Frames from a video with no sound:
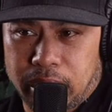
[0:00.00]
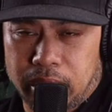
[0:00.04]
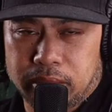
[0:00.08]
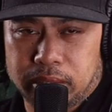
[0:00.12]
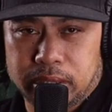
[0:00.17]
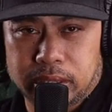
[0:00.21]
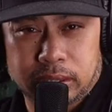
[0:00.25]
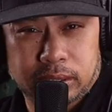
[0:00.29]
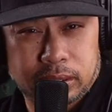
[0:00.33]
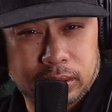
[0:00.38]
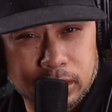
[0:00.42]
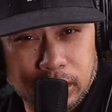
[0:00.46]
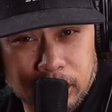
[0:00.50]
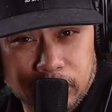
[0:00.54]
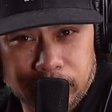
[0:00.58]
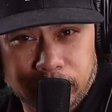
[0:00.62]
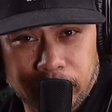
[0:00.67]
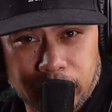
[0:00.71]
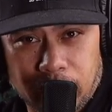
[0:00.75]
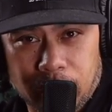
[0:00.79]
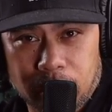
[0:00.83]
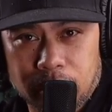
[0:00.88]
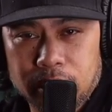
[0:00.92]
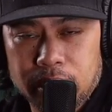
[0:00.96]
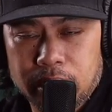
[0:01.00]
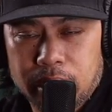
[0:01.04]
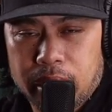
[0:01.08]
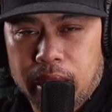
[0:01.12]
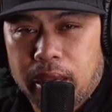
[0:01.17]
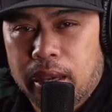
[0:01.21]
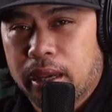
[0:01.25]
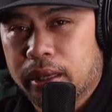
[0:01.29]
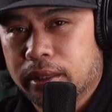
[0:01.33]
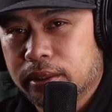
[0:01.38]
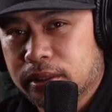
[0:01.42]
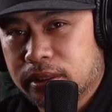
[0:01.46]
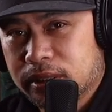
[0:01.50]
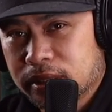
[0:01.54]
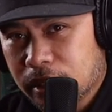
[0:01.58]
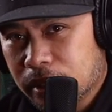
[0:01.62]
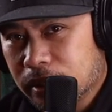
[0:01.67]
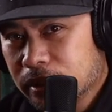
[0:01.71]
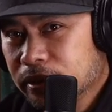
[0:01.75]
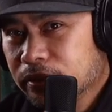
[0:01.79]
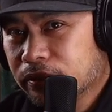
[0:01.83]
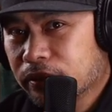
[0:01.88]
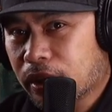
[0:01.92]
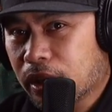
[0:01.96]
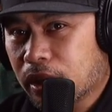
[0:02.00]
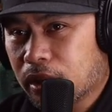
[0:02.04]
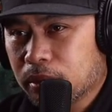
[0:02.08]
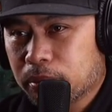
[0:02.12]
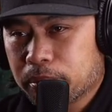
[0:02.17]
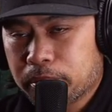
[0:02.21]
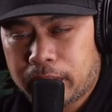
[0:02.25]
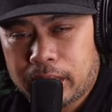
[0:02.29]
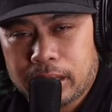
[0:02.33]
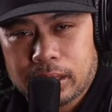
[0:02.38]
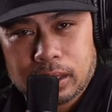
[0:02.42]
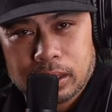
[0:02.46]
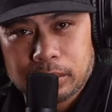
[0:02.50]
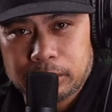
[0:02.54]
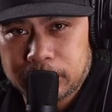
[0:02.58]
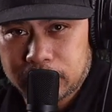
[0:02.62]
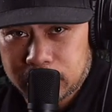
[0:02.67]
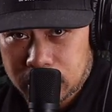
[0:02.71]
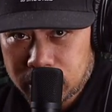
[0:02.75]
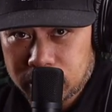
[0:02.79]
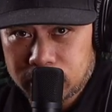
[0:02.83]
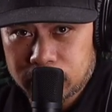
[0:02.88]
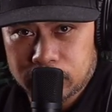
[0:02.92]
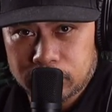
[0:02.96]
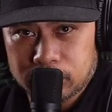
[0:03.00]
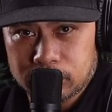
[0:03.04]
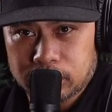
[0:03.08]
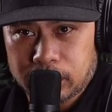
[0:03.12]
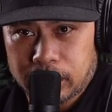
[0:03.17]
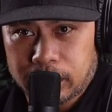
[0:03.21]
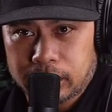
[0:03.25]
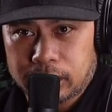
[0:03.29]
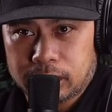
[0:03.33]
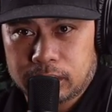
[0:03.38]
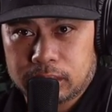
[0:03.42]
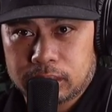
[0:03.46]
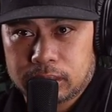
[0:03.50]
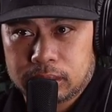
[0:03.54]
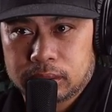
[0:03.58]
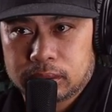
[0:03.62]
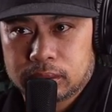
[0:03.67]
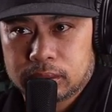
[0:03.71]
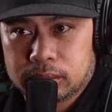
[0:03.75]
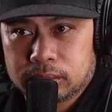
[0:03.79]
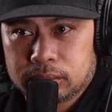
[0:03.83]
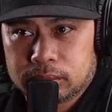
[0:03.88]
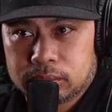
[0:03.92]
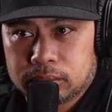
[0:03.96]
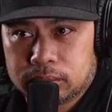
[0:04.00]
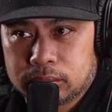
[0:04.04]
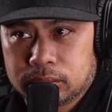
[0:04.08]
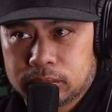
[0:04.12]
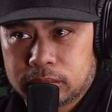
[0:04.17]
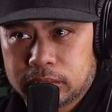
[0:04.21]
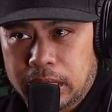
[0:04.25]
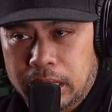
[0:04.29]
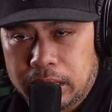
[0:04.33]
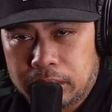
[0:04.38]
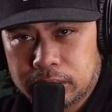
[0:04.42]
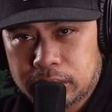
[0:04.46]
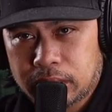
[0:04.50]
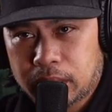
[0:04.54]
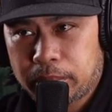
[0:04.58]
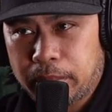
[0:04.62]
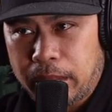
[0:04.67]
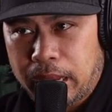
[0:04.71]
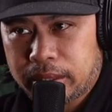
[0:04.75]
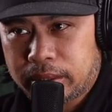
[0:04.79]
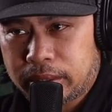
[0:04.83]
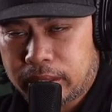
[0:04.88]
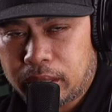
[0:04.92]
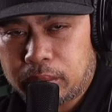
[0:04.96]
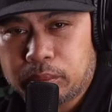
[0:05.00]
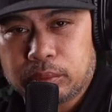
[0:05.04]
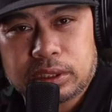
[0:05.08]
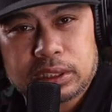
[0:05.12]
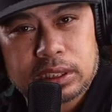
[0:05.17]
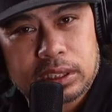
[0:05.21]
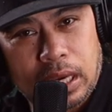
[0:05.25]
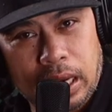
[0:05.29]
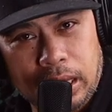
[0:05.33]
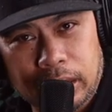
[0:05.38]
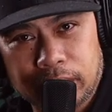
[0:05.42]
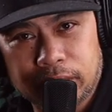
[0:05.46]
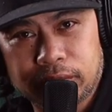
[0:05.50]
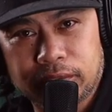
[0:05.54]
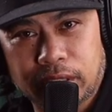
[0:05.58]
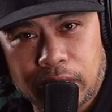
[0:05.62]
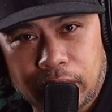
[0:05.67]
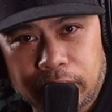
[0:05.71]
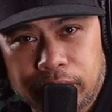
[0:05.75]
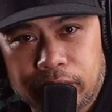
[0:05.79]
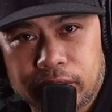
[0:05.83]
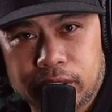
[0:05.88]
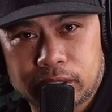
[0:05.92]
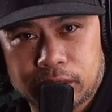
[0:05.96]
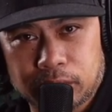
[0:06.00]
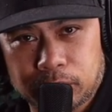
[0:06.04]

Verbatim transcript: out in Sunnyvale. And Sunnyvale, man, let me tell you, like San Jose back then was kind of diverse.